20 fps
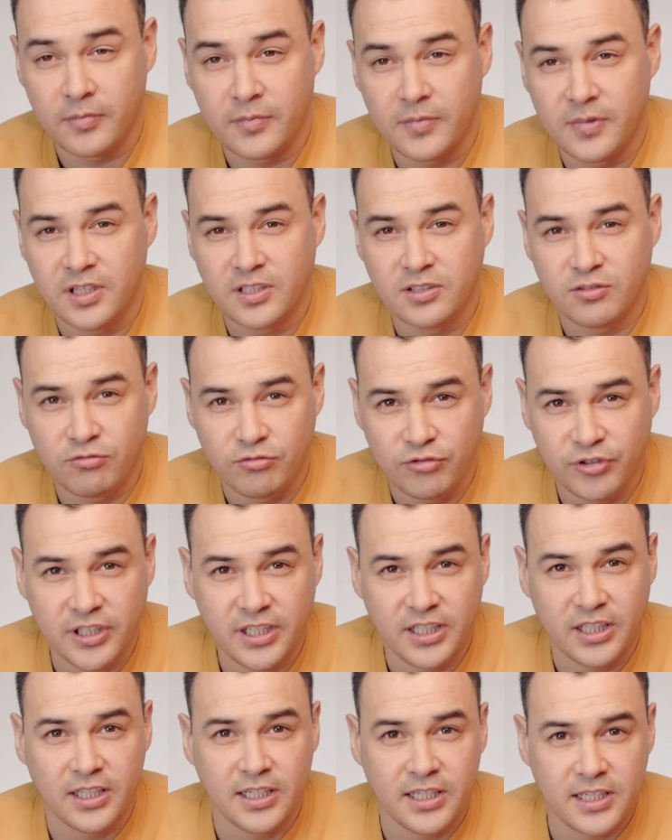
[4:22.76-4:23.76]
These are
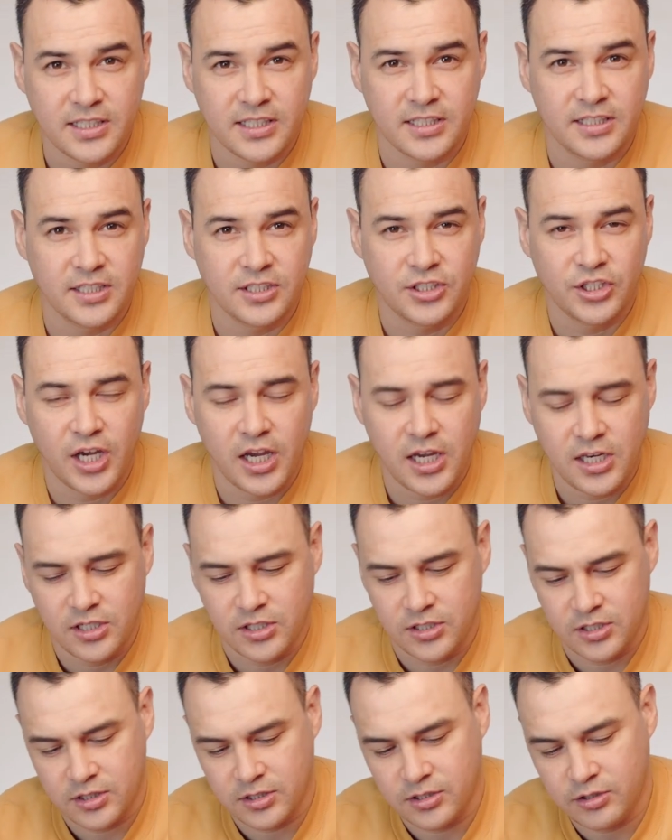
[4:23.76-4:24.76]
really easy to change,
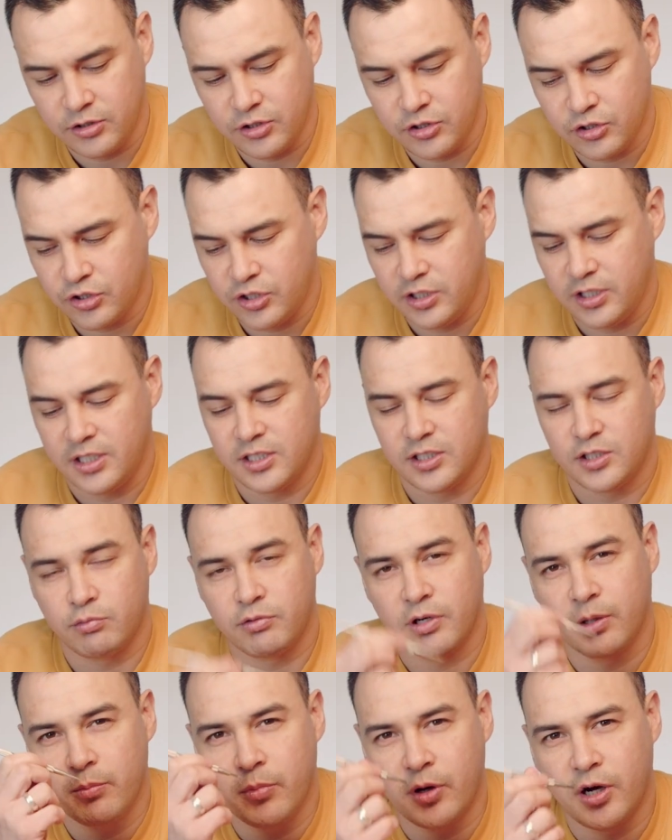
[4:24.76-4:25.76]
so you just need a
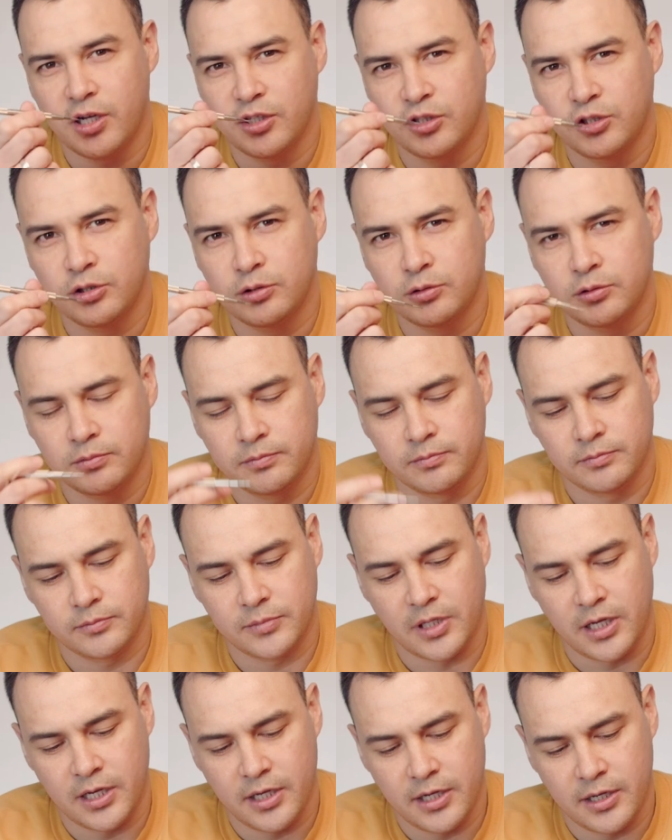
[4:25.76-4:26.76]
spring bar tool,
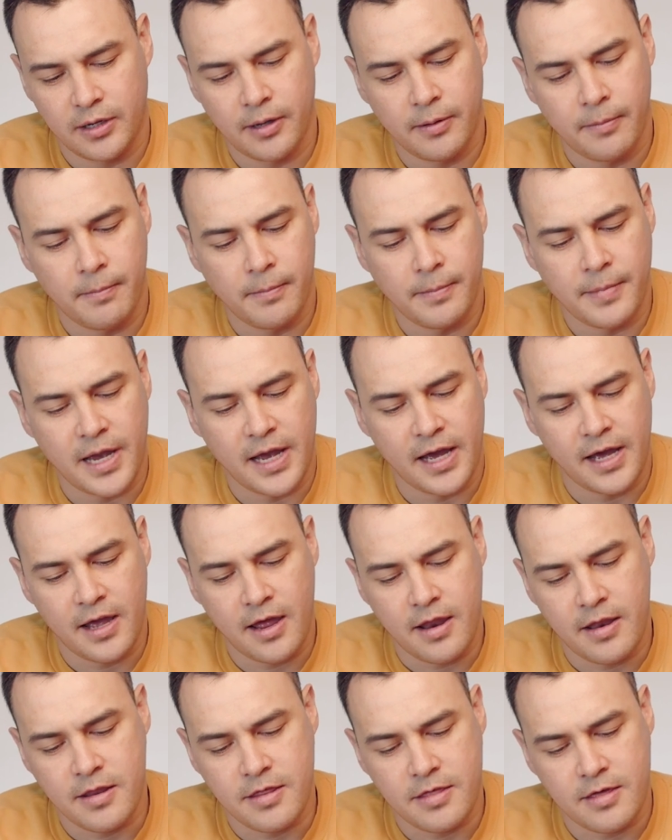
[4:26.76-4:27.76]

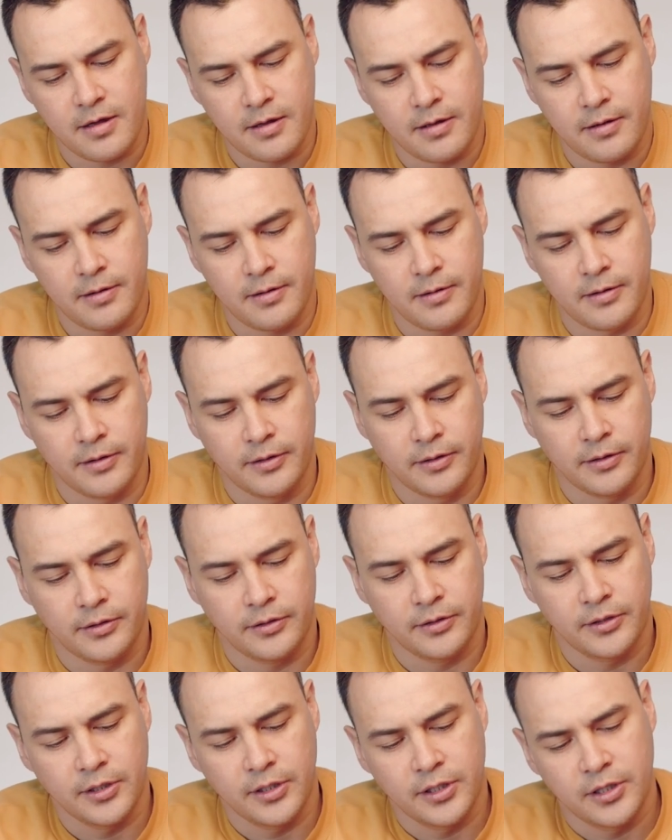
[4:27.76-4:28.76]
and your
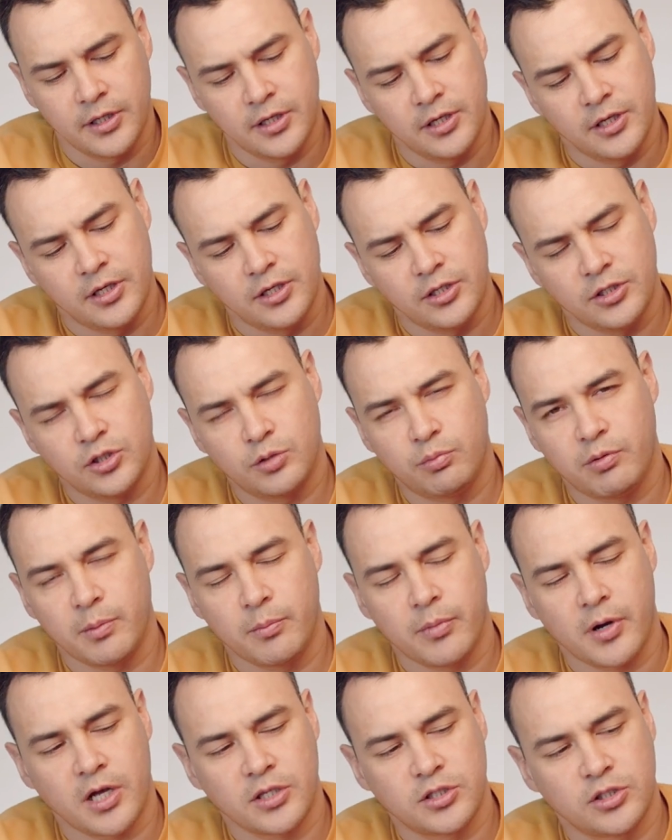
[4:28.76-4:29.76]
spring
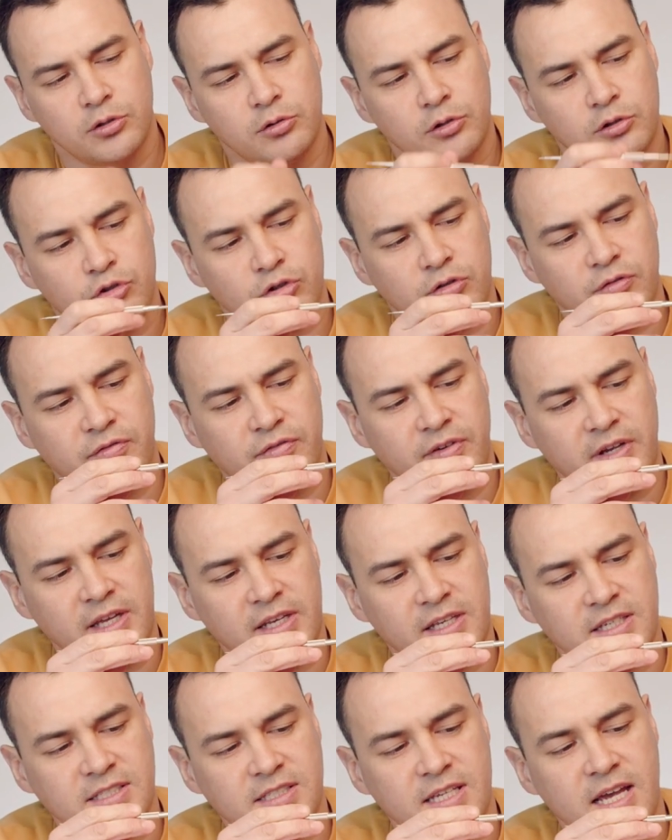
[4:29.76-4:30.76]
bar tool just fit in
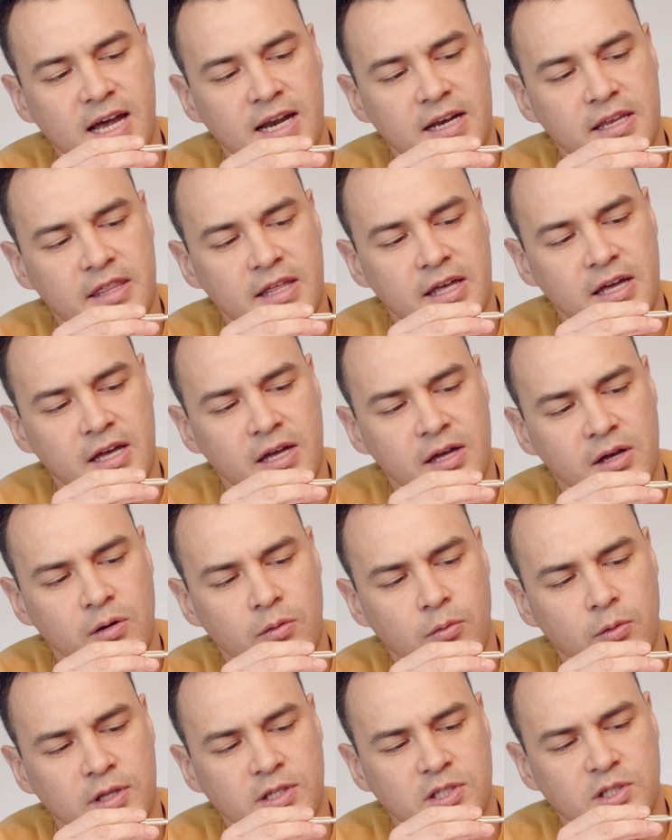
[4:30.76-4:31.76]
the side there
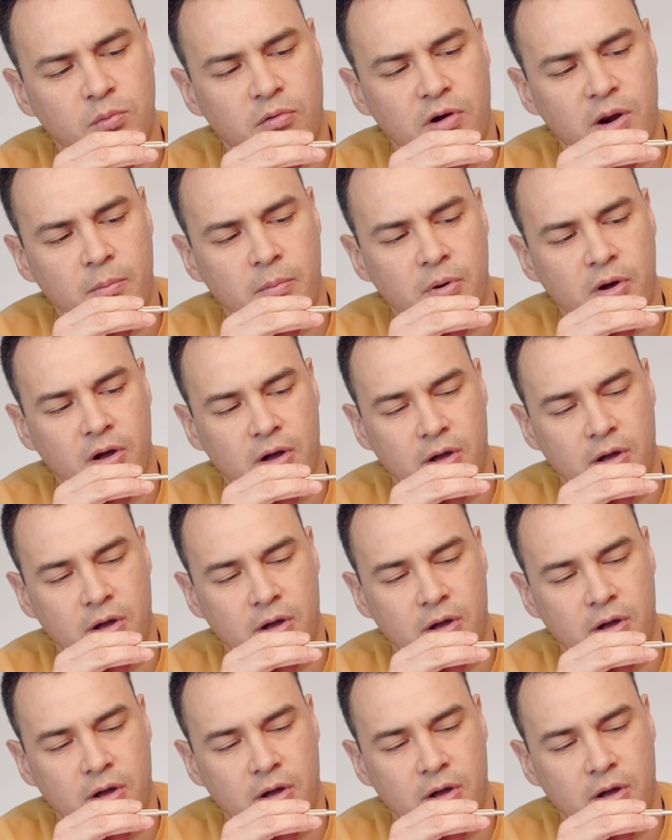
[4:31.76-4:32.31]
where the springs